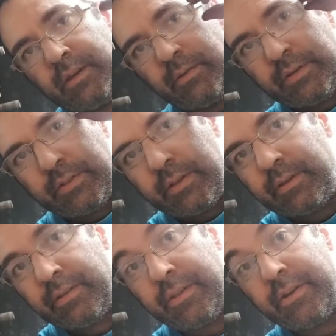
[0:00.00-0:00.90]
Anyways,
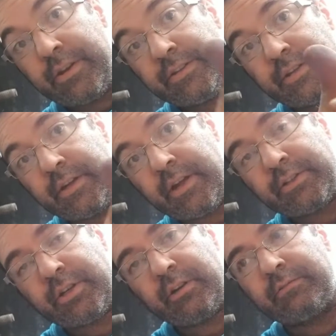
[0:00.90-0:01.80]
there it is in a
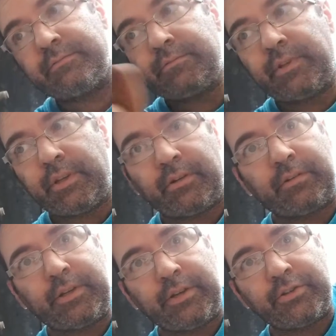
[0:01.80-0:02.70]
nutshell. You
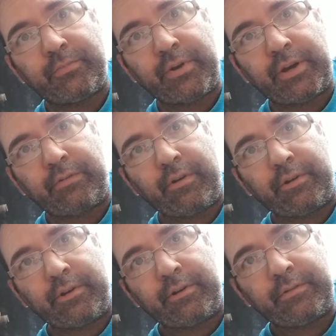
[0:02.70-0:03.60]
know, here's your brake
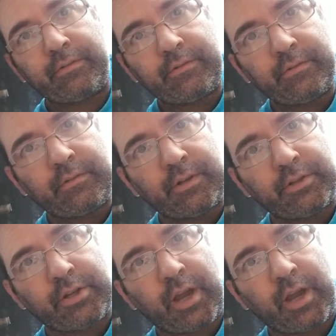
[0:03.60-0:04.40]
rotor, there's